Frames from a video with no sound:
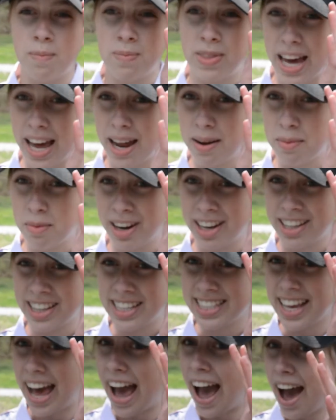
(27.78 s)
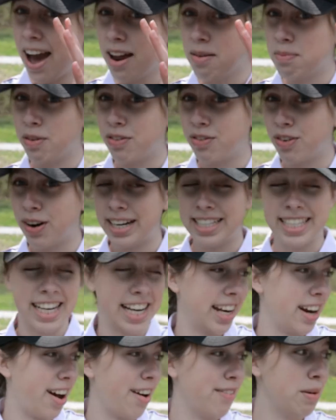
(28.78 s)
that I'm wearing this hat before I
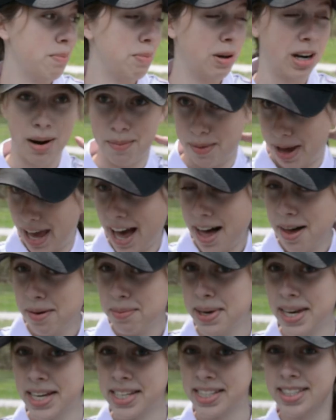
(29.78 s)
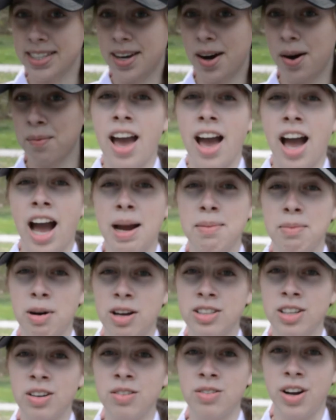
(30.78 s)
take it off and put on my helmet. So I'm
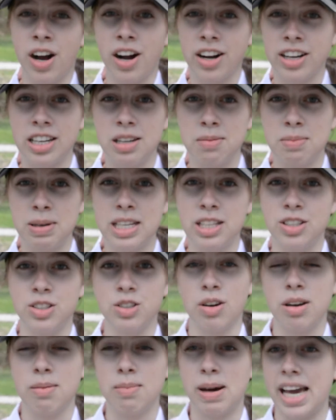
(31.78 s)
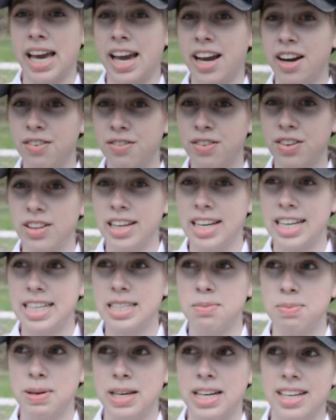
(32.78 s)
also not going to be doing my hair for
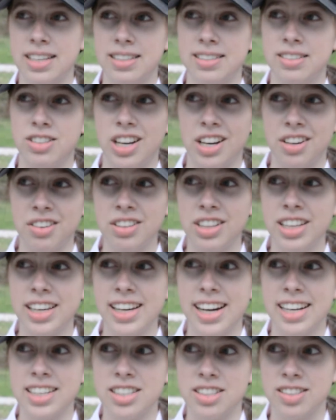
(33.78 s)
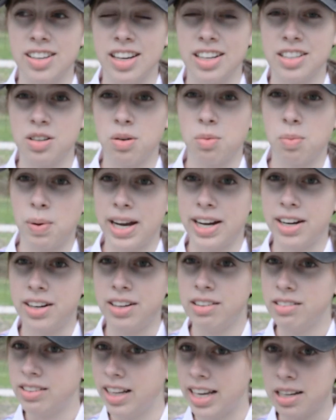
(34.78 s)
these because generally I just like to
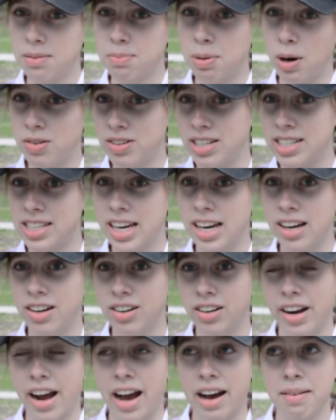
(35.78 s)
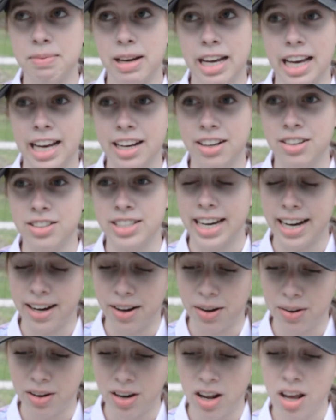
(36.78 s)
wear like a ponytail or have my hair
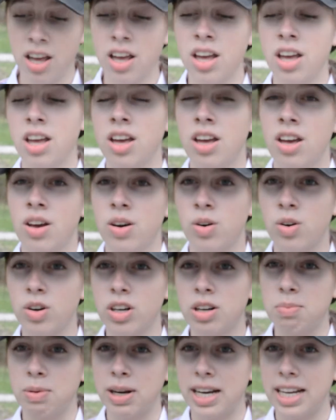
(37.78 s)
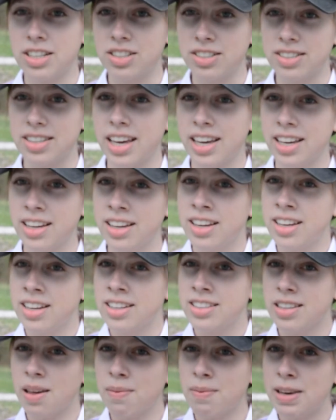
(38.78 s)
down or in a braid, just like
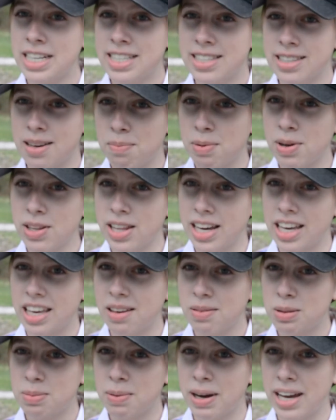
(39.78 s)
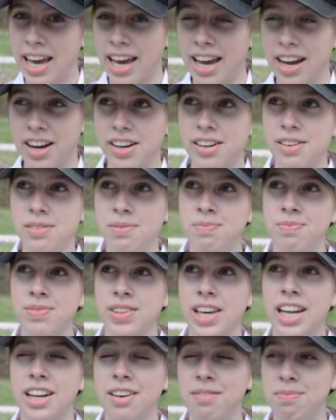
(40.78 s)
something simple that keeps my hair
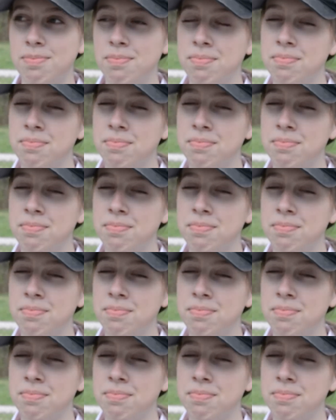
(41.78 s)
kind of